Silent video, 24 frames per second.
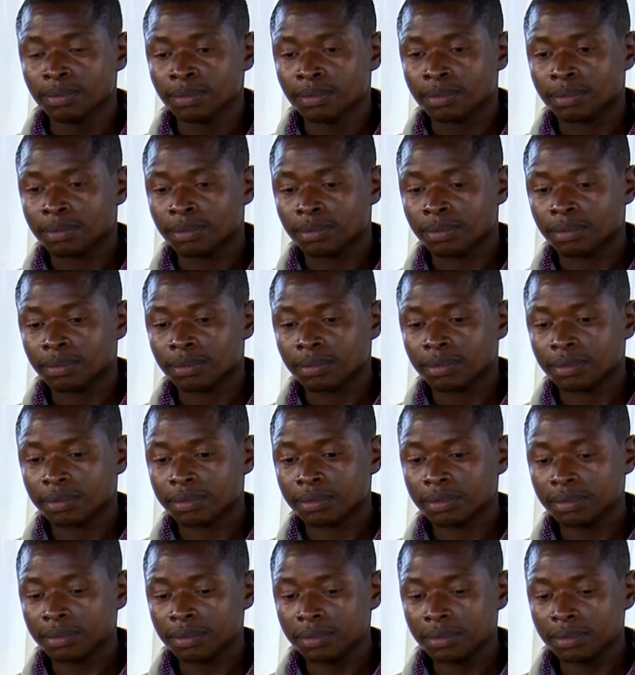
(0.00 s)

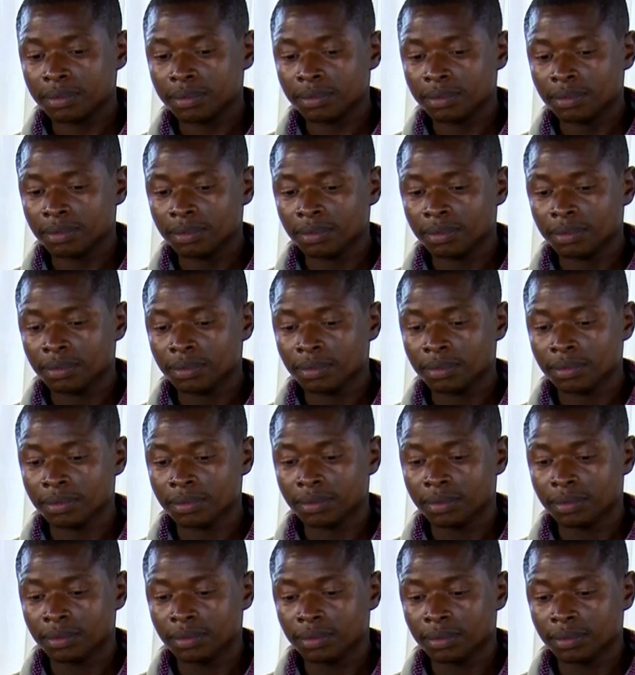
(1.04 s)

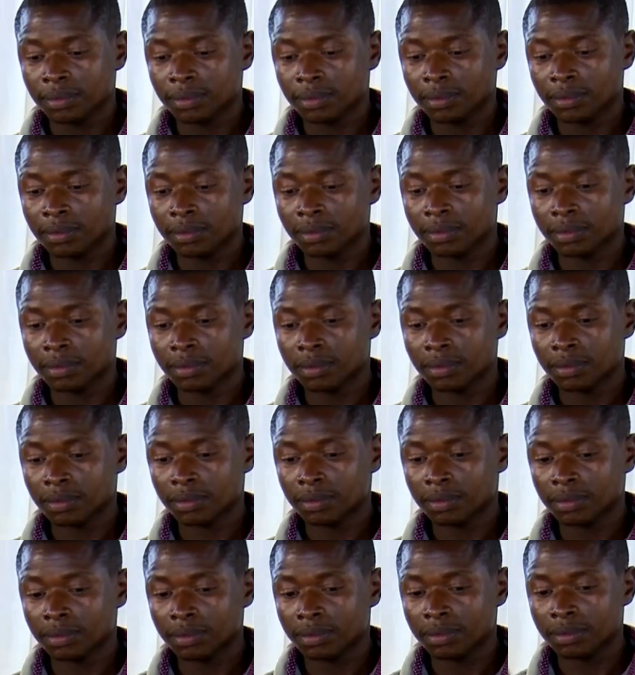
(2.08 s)

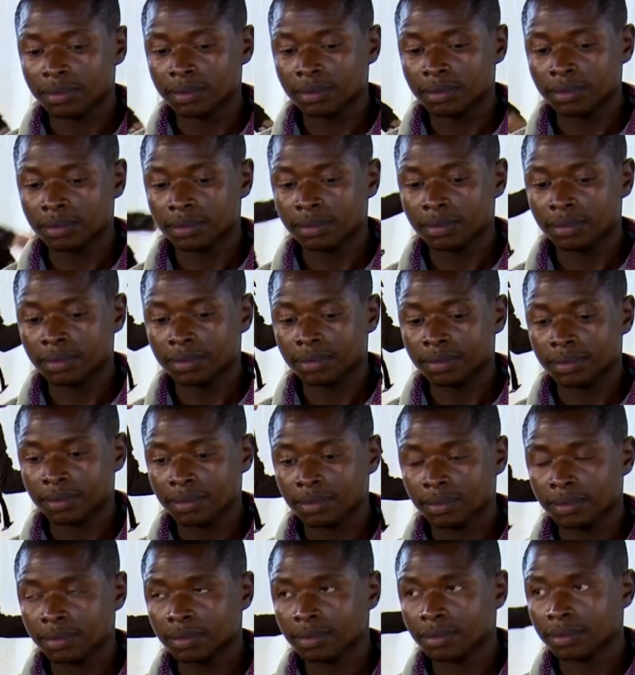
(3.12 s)

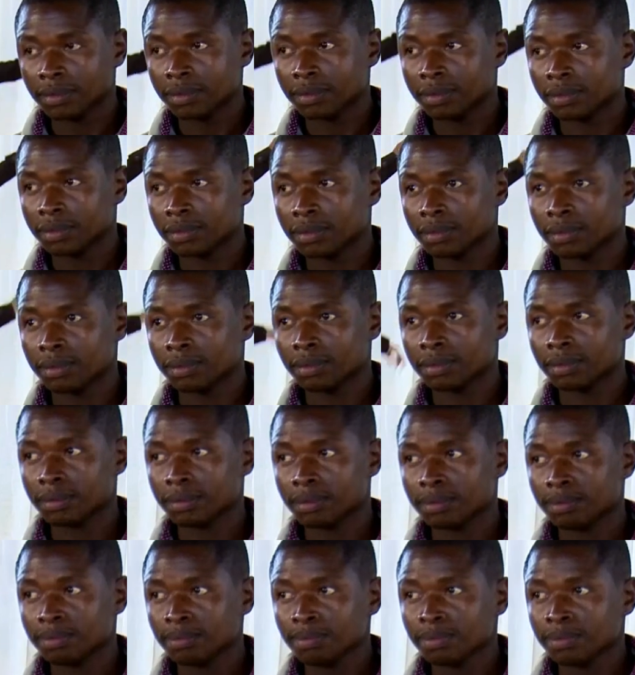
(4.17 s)

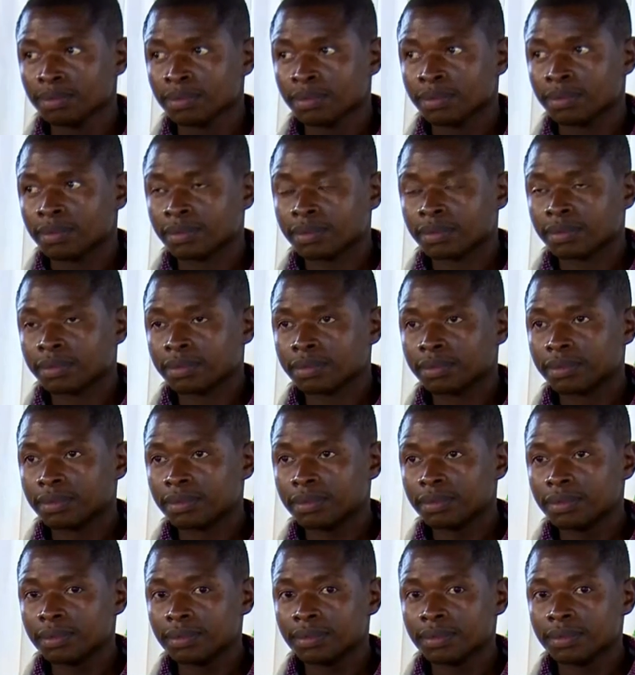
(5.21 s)

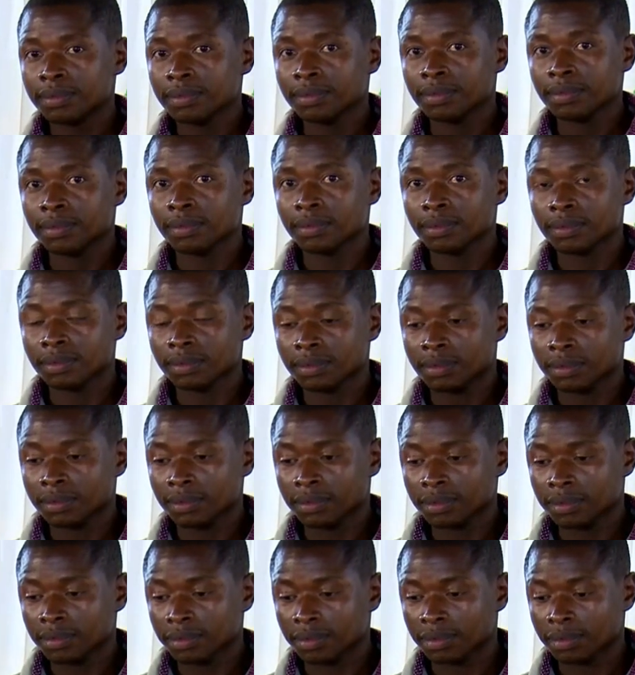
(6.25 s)

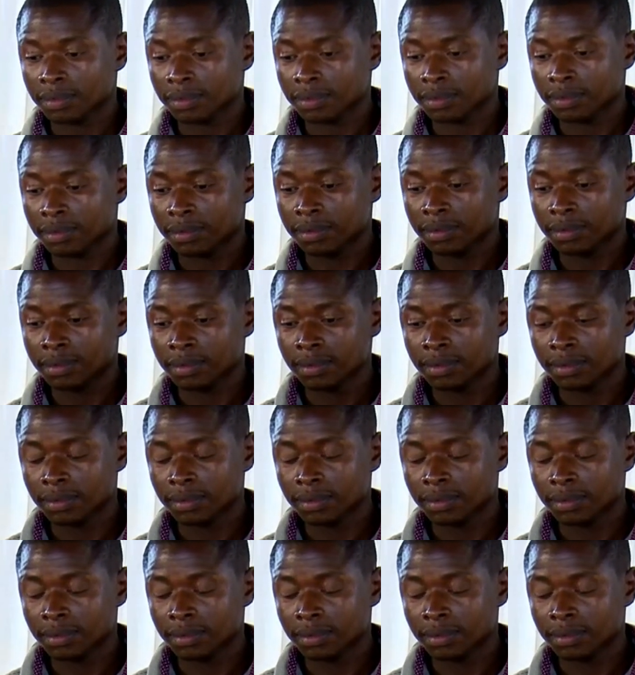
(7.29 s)
[no speech]